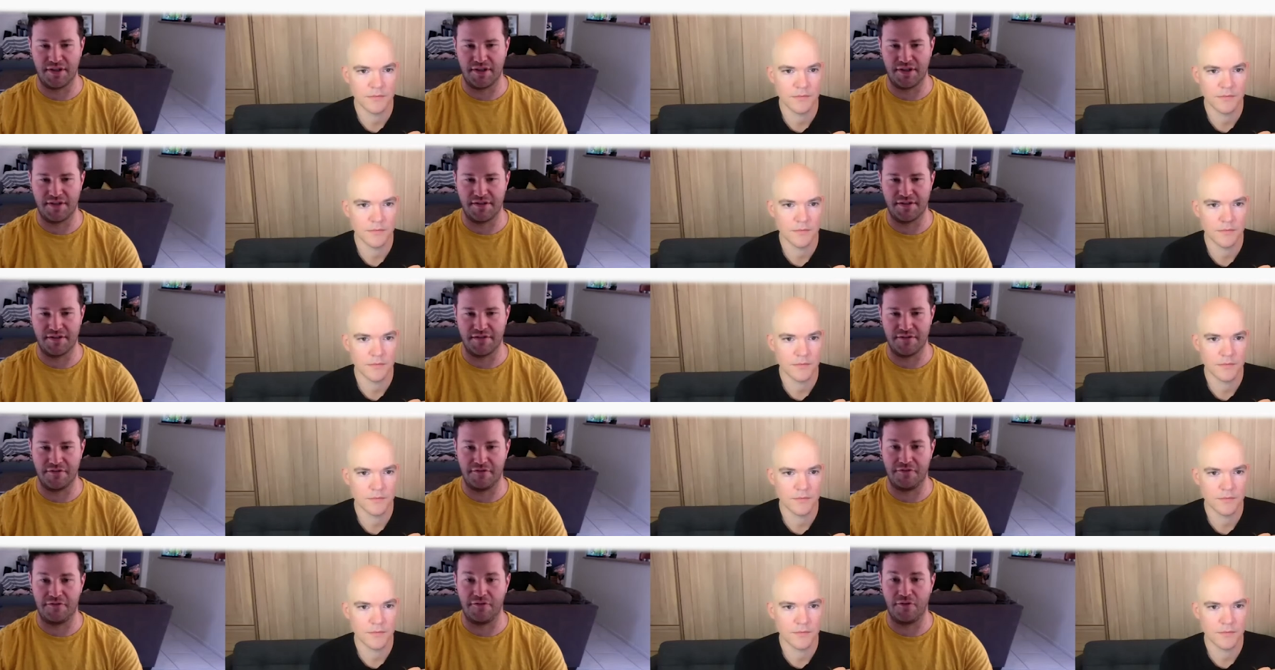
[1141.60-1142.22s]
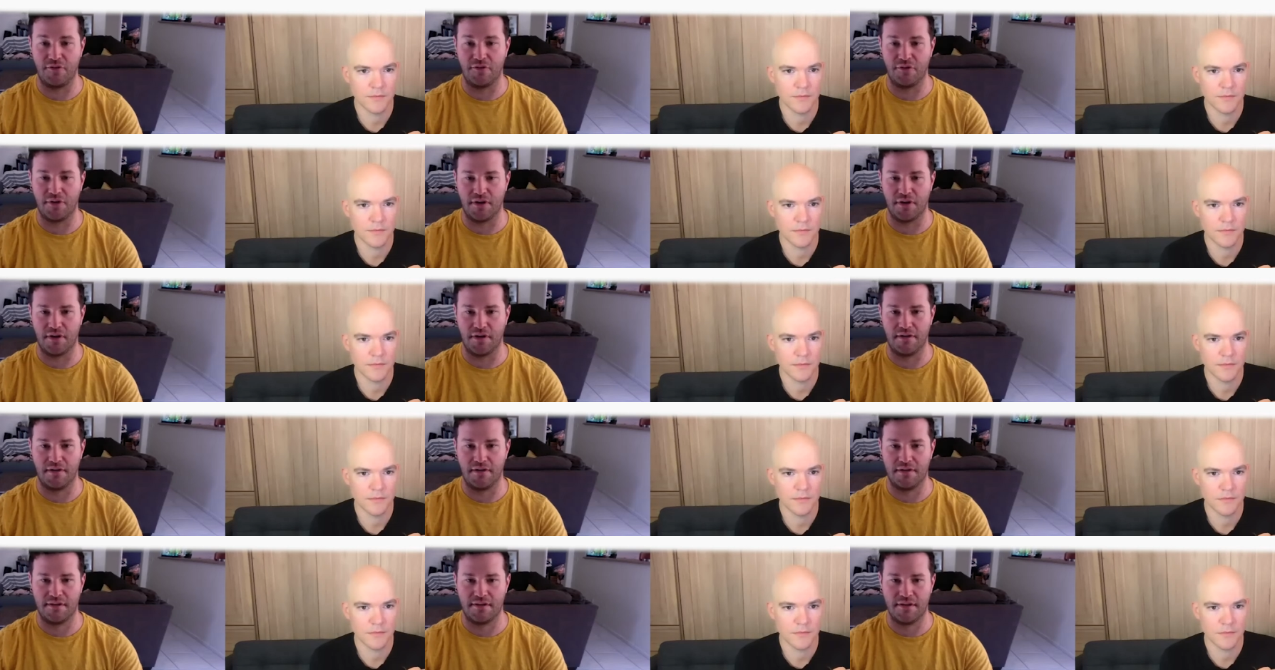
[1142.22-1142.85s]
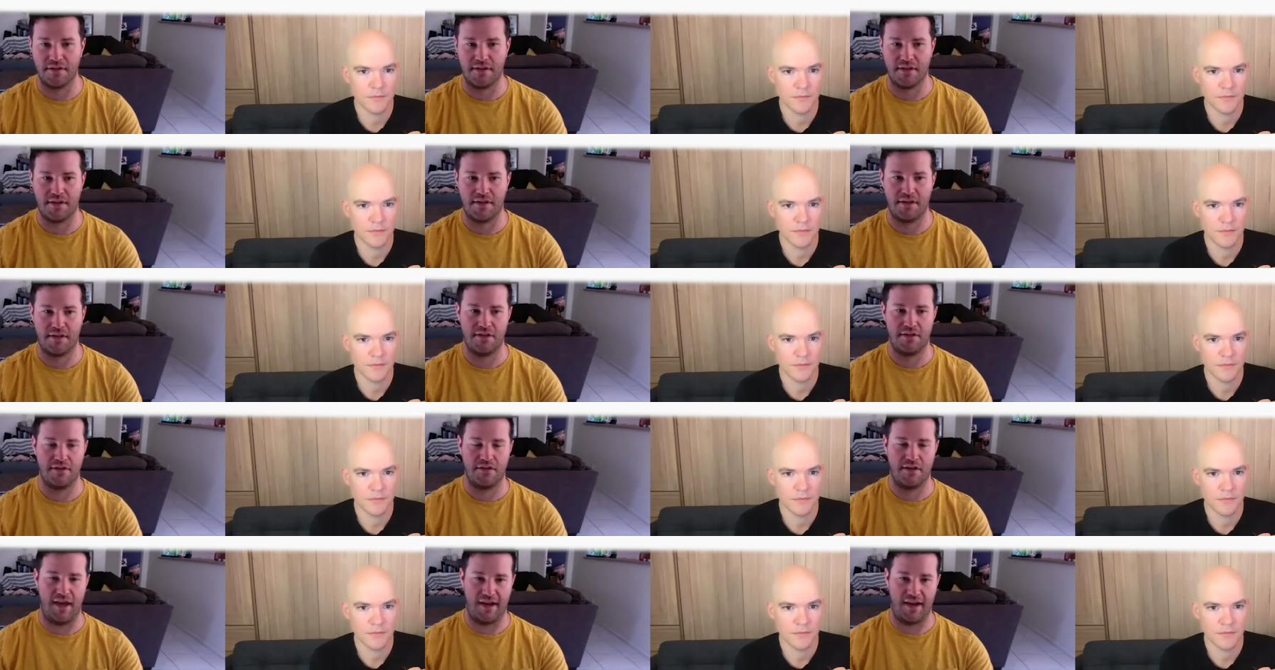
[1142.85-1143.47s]
Speaker 1: into the floor,
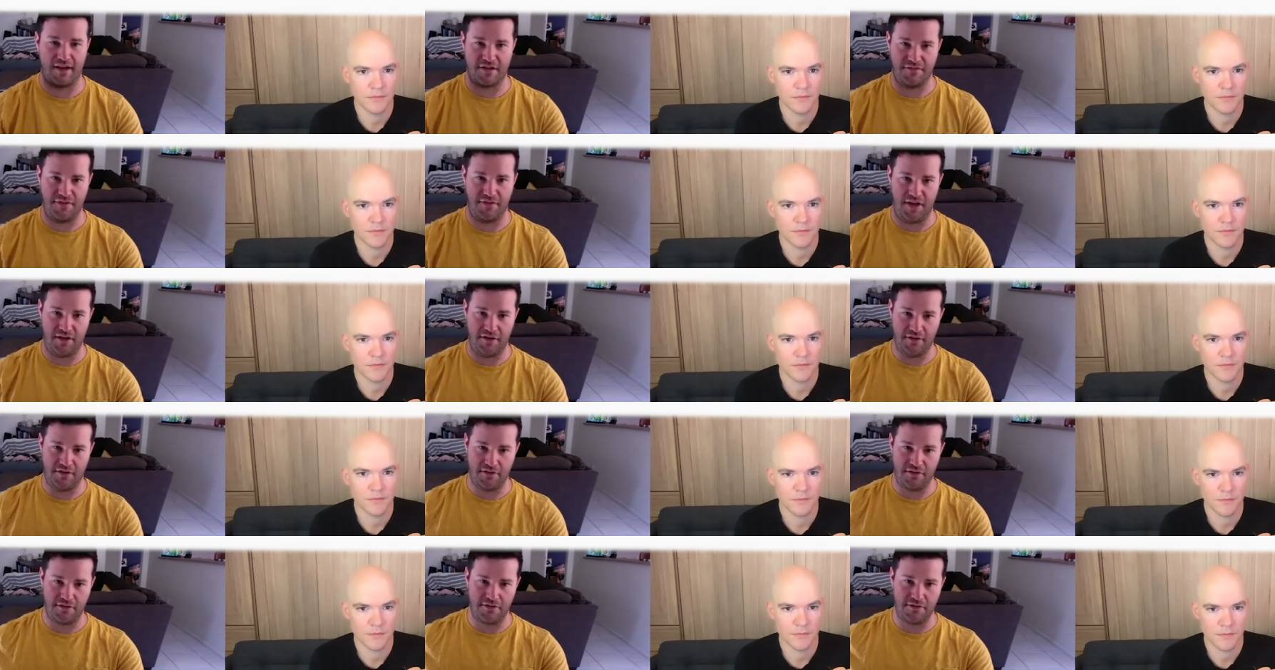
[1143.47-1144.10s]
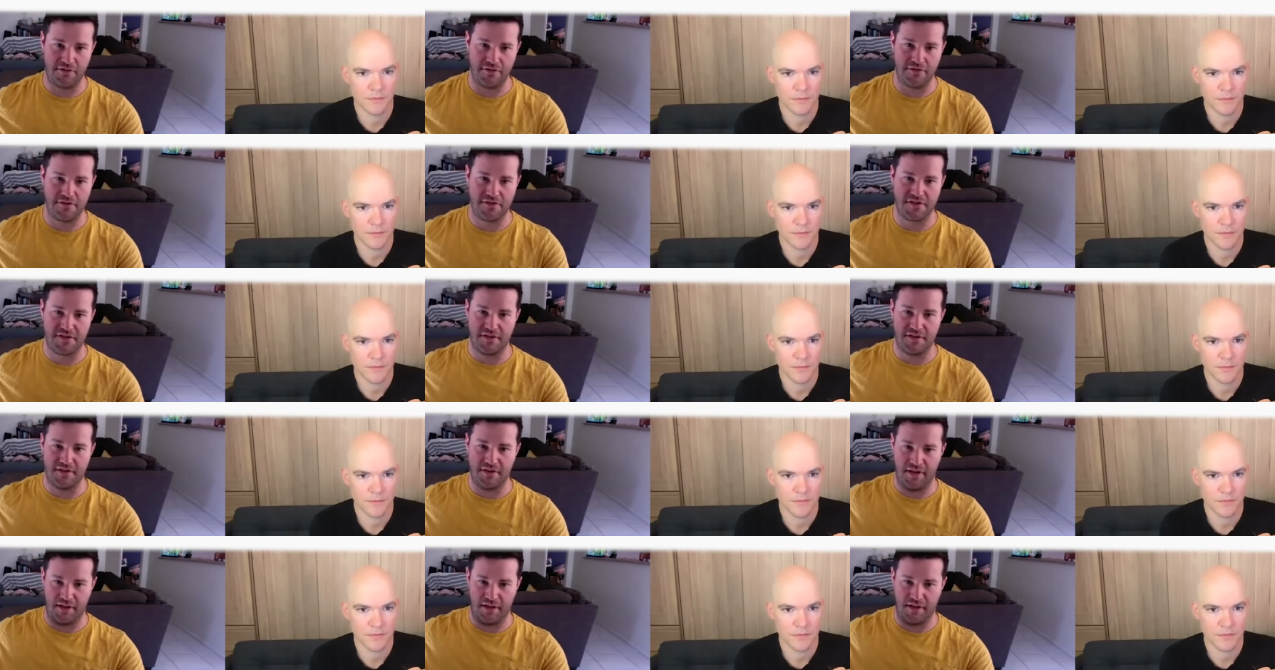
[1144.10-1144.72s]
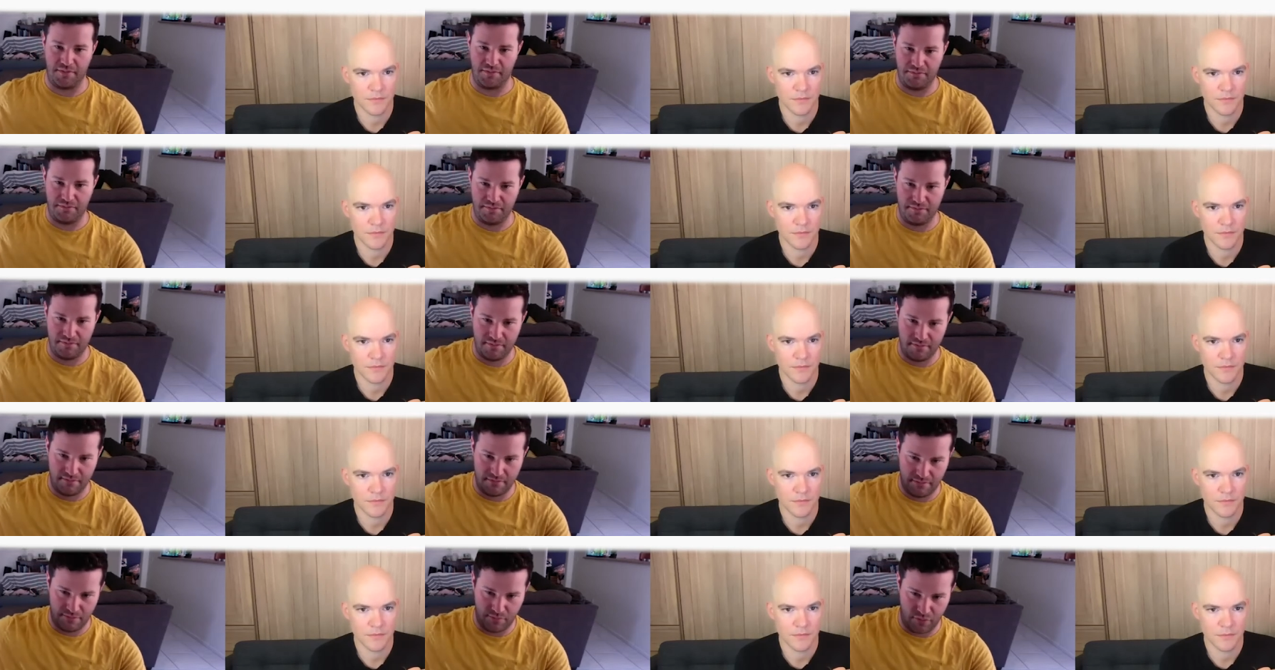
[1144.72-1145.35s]
activating your glutes to like
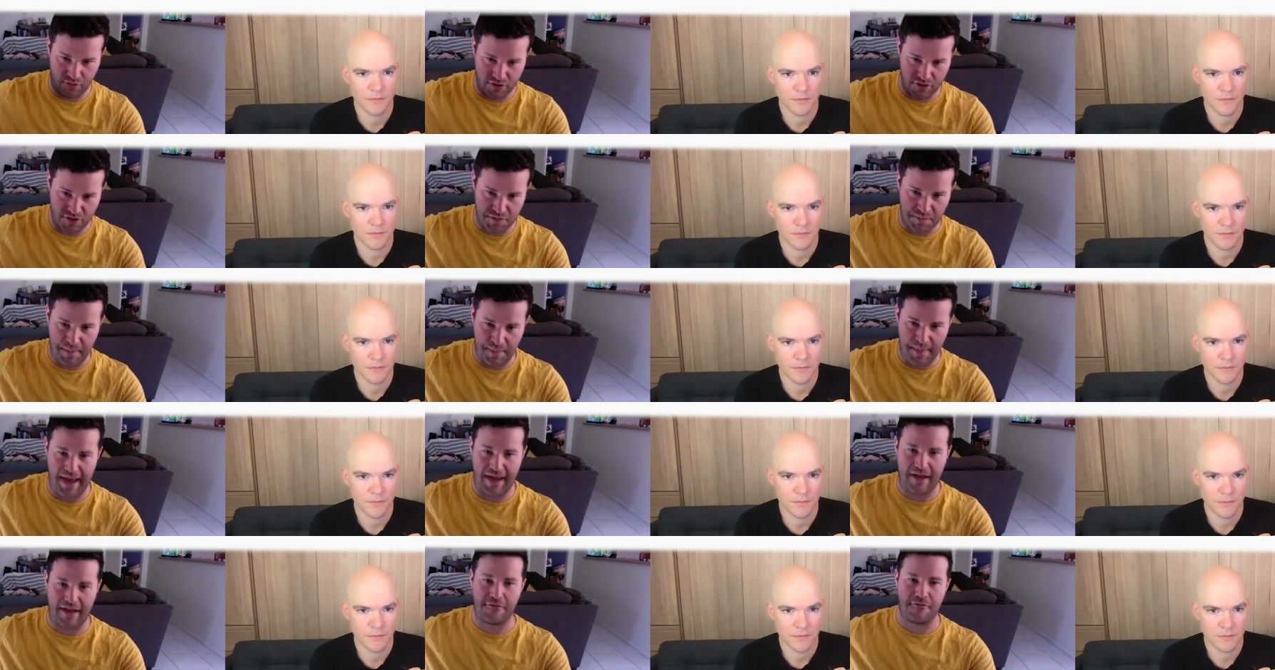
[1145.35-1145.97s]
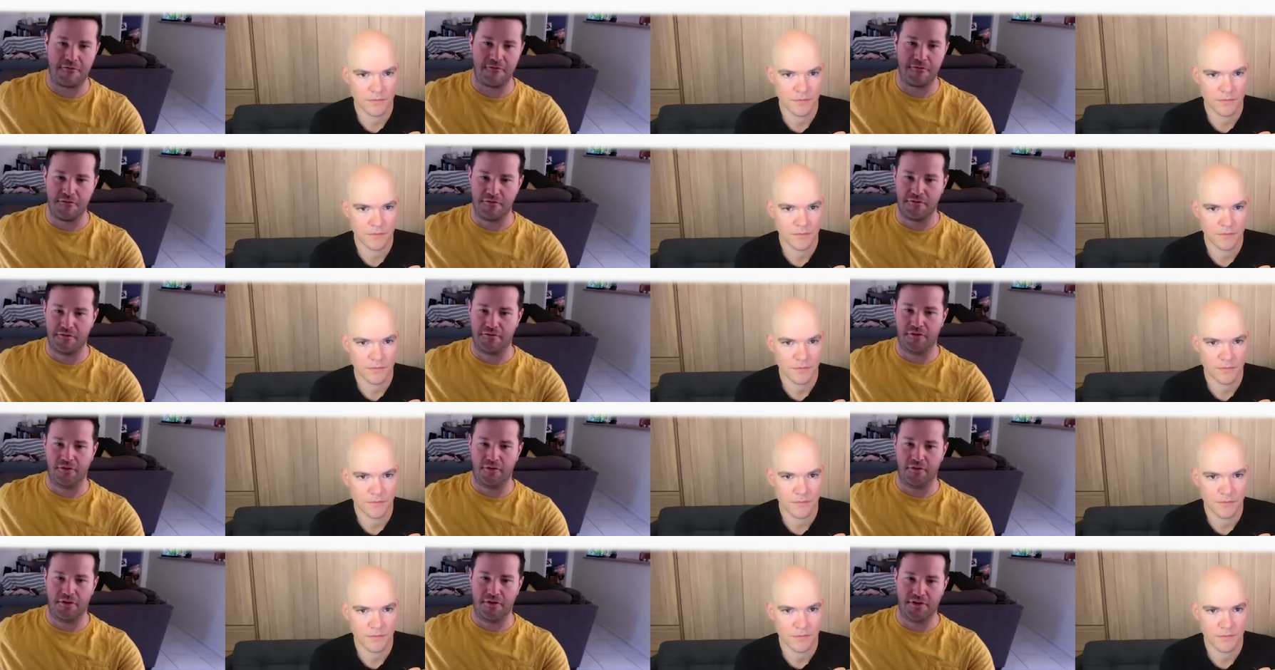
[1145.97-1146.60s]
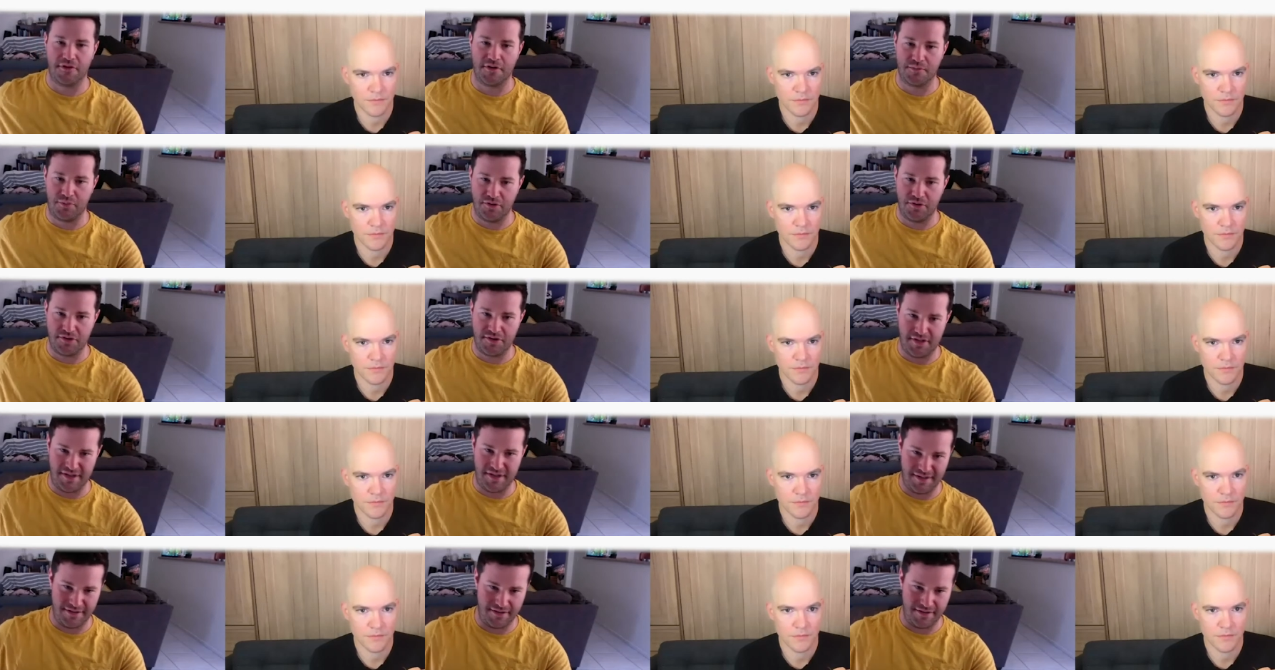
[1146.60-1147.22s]
push back through the floor to
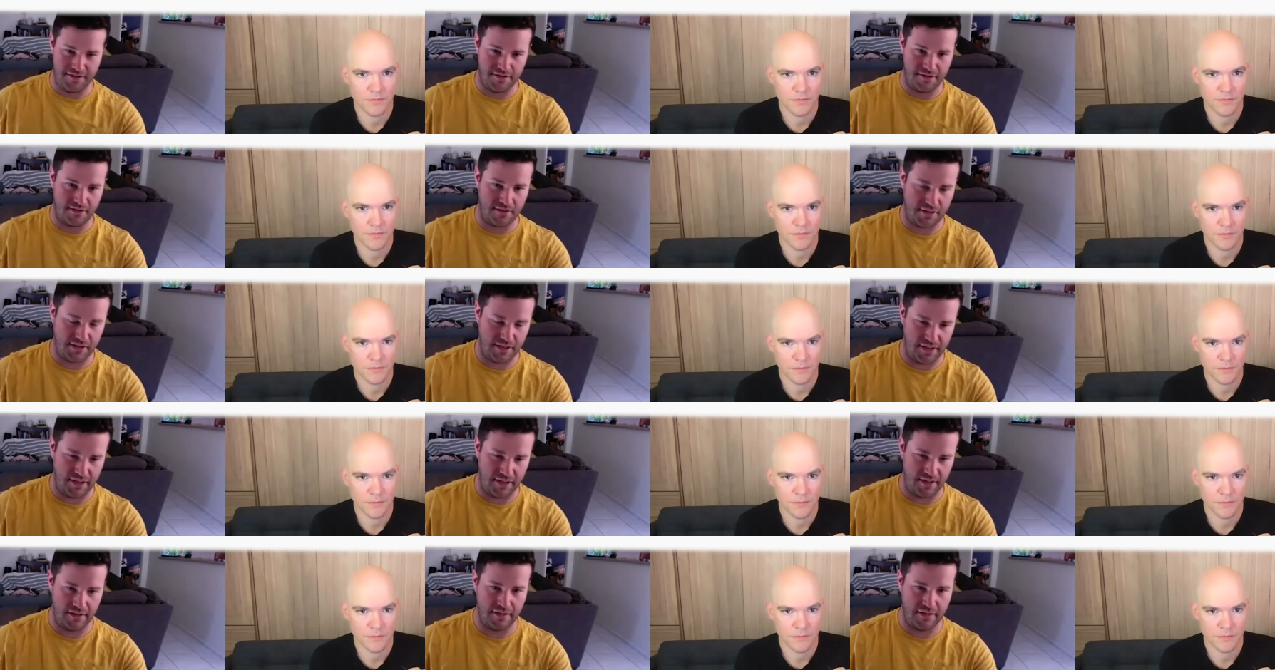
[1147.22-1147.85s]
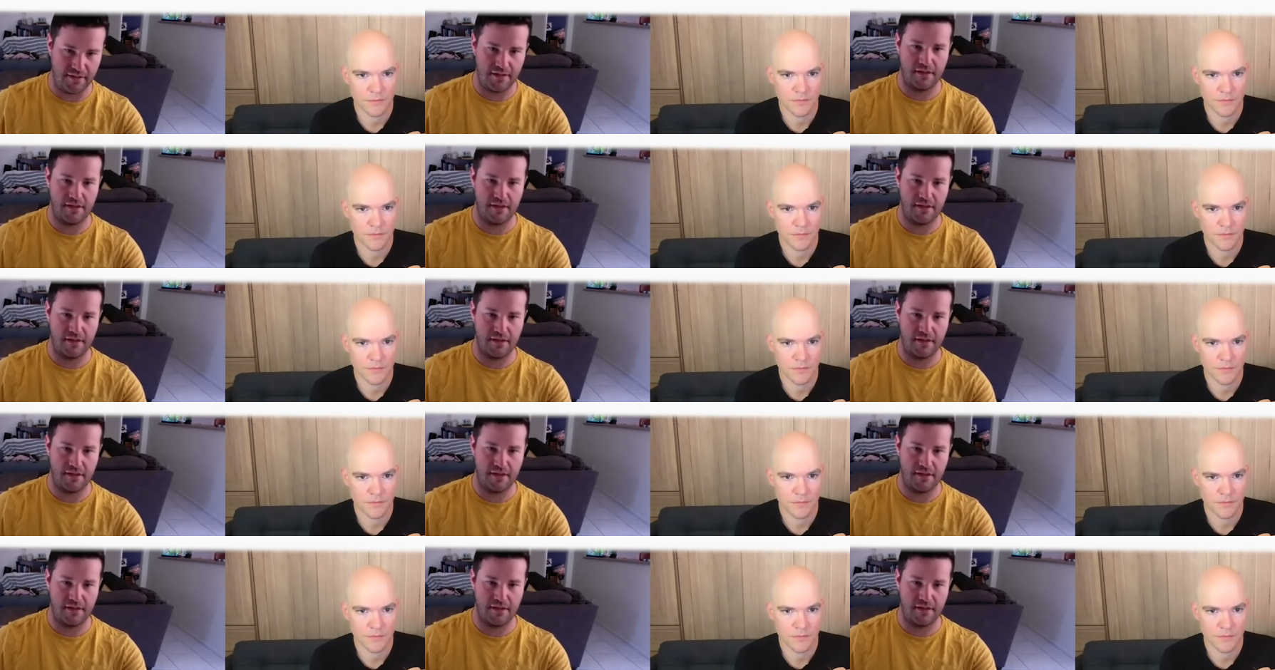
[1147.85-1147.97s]
push into your client,